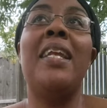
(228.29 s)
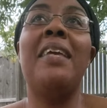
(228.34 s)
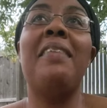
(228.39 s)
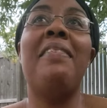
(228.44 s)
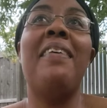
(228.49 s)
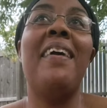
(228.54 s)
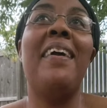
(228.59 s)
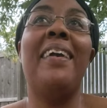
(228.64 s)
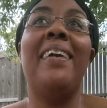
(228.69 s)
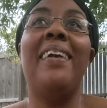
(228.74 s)

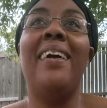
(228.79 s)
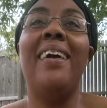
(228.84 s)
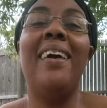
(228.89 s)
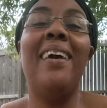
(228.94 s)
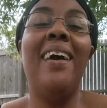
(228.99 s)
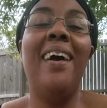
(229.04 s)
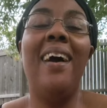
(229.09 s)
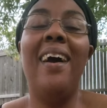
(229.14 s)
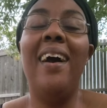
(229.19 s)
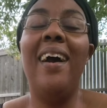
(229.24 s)
anything.
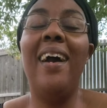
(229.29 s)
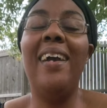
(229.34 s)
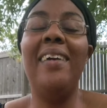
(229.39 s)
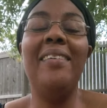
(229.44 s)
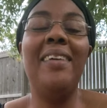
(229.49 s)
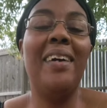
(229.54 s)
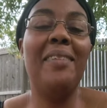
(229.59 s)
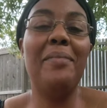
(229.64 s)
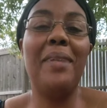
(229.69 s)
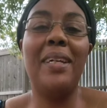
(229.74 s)

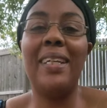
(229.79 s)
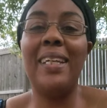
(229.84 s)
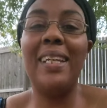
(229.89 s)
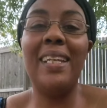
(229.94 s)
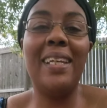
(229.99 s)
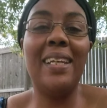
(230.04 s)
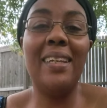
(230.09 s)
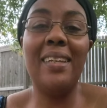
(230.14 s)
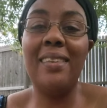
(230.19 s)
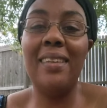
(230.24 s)
I'm not
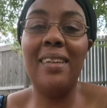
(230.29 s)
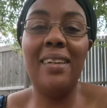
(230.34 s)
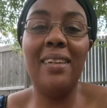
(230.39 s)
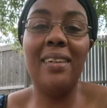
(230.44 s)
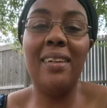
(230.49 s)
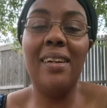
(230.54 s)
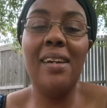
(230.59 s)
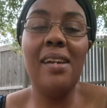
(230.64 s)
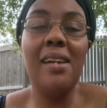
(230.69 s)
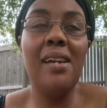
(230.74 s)
getting
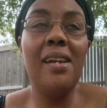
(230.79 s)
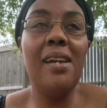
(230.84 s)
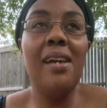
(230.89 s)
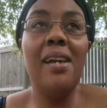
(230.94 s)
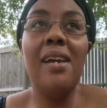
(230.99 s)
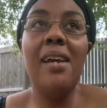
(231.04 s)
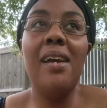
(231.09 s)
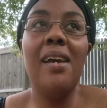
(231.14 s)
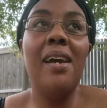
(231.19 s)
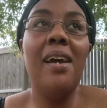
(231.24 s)
anything.
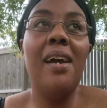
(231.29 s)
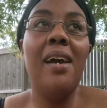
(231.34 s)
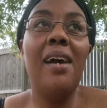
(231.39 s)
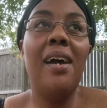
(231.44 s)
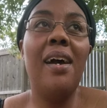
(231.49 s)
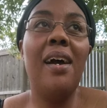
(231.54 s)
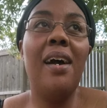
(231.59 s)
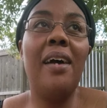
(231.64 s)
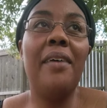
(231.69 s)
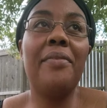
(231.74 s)

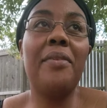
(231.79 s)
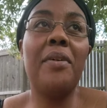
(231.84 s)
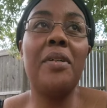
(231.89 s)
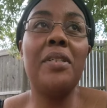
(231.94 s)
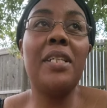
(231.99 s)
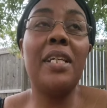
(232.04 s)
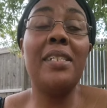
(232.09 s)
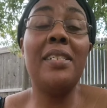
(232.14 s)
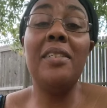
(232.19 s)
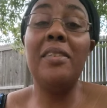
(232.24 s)
Of
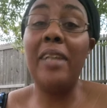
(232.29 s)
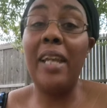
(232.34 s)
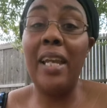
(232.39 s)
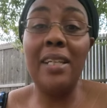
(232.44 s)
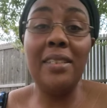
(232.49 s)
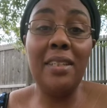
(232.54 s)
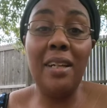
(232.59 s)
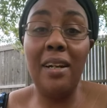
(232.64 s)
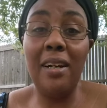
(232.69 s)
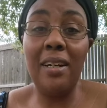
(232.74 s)
course, I still
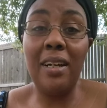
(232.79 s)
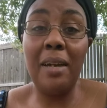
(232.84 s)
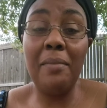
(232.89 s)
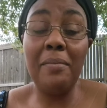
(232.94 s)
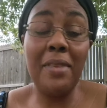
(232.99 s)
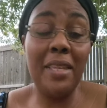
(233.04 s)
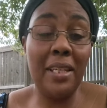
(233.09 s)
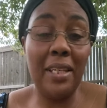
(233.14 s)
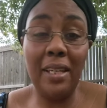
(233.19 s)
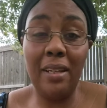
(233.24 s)
can't talk.
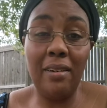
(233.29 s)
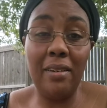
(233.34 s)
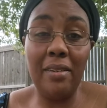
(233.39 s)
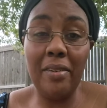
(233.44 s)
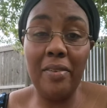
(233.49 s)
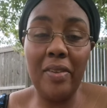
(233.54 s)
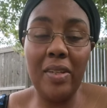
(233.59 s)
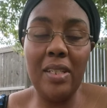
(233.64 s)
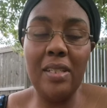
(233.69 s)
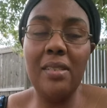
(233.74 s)
I'm thinking all
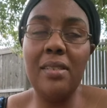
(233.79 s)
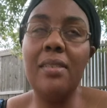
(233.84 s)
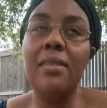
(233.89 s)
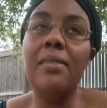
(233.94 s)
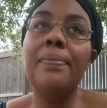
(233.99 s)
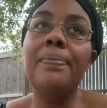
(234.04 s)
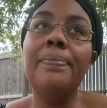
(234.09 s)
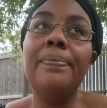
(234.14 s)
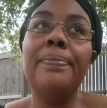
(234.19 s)
of this.